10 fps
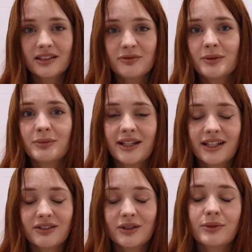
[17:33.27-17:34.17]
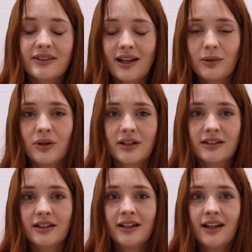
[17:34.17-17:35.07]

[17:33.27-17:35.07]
I've been playing around with that one.